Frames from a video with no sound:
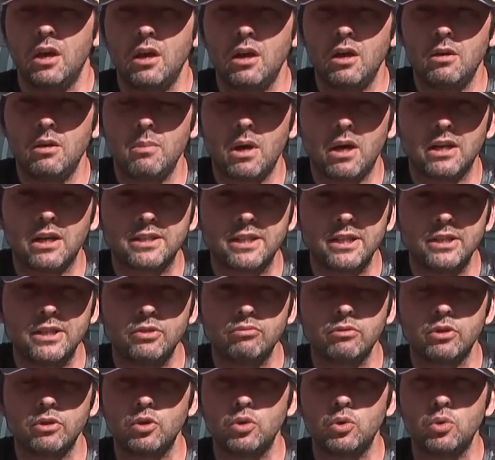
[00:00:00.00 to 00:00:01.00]
I
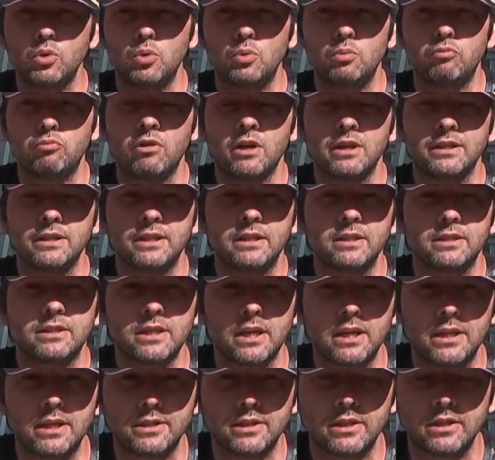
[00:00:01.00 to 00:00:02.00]
seem to recall writing a
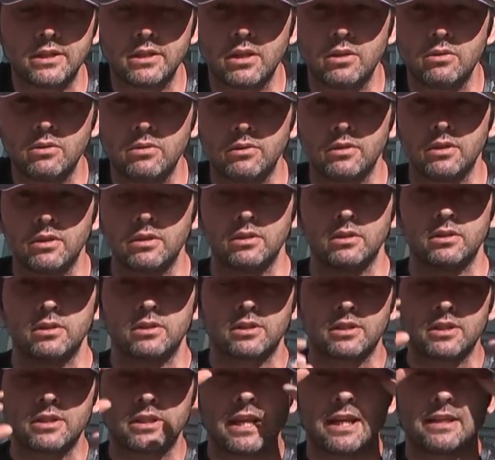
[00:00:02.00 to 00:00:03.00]
tasting note that
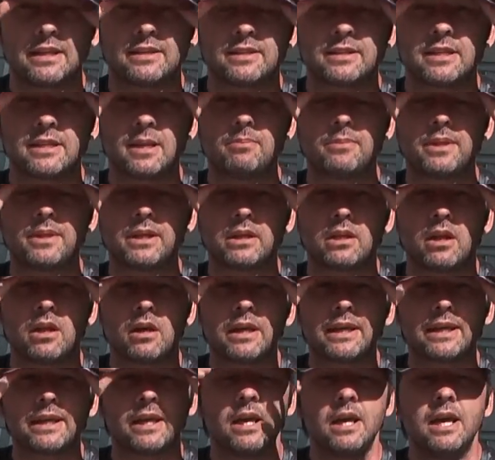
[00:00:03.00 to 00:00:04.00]
said something
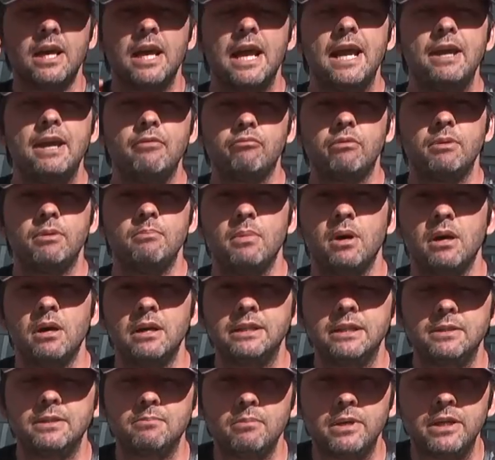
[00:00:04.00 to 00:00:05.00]
like, it
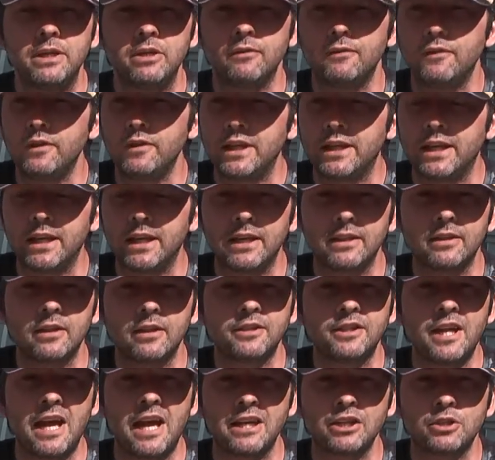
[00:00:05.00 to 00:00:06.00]
reminded me of licking
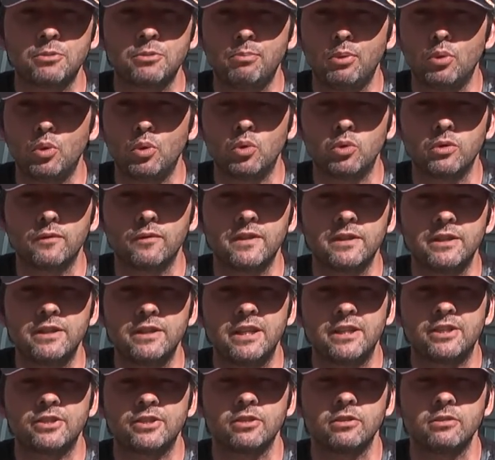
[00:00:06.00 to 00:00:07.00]
the dashboard of a
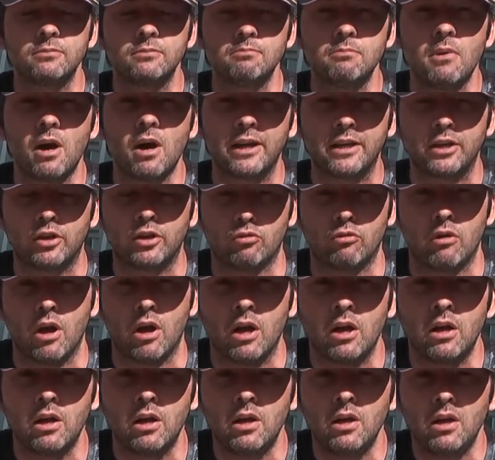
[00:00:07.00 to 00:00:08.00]
Nissan
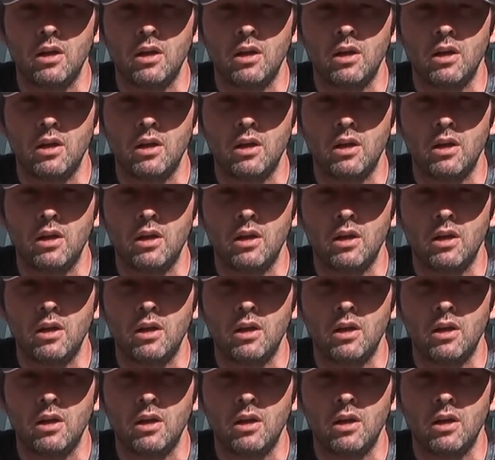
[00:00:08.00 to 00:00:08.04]
Micra.